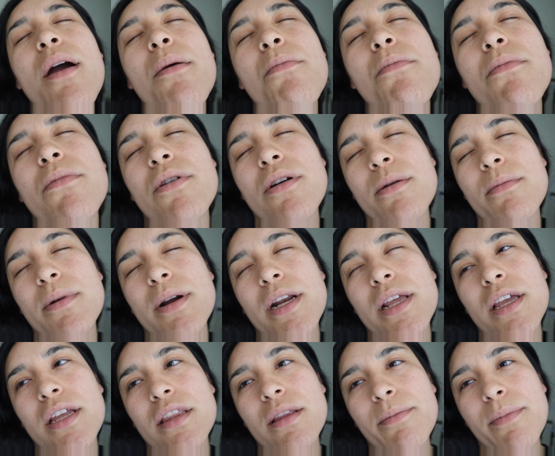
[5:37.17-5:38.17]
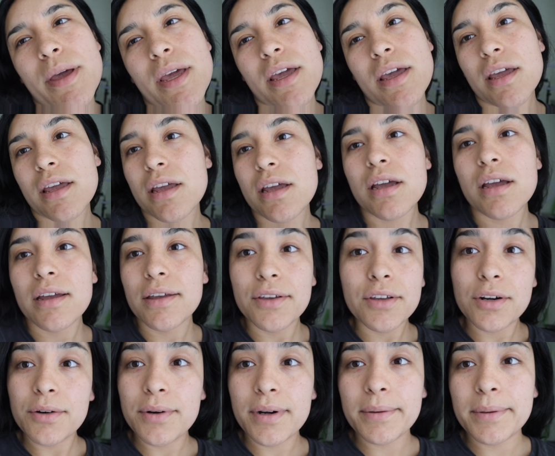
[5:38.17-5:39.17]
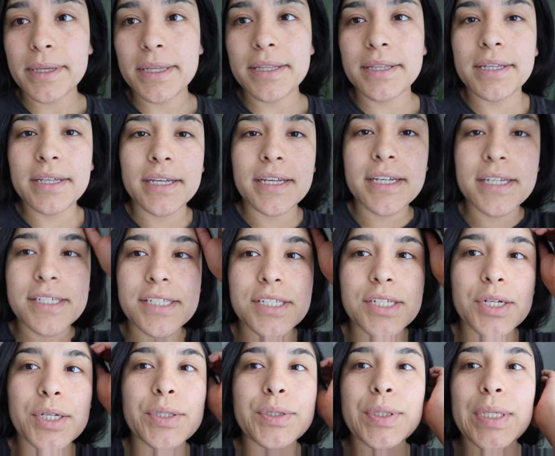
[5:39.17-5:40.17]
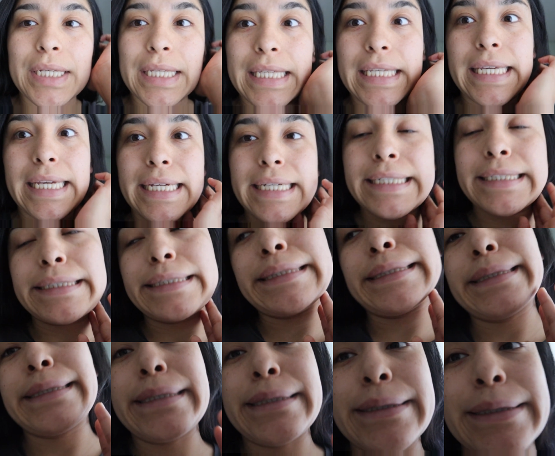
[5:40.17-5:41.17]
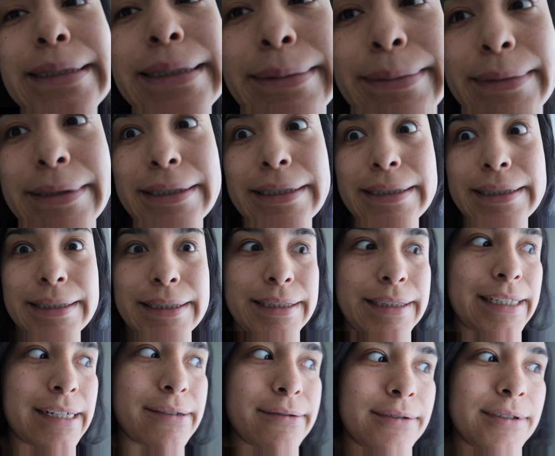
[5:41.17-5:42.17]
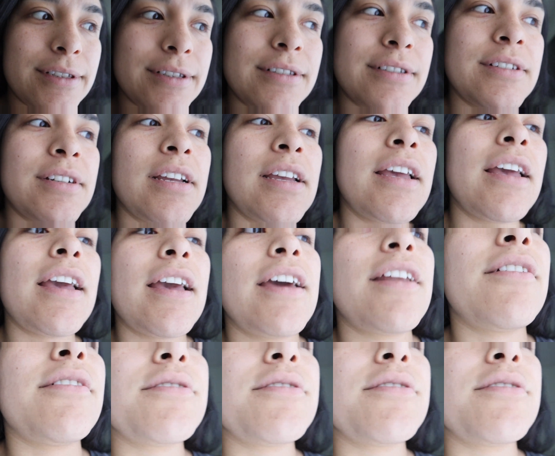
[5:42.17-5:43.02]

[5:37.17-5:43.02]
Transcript: more money in the bank. You know what I mean? So yeah, so I'm gonna take a shower. And